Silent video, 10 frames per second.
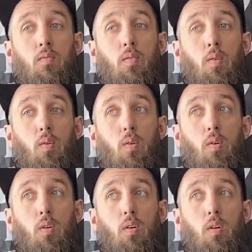
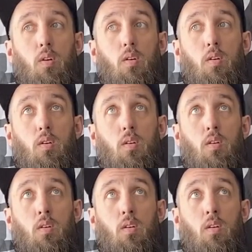for
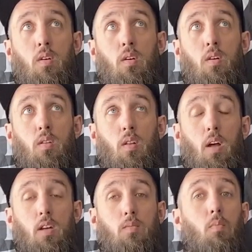the
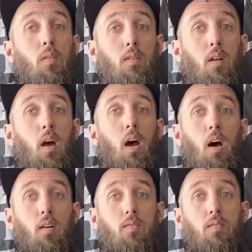last month and a
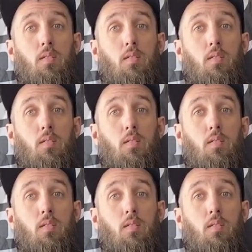half,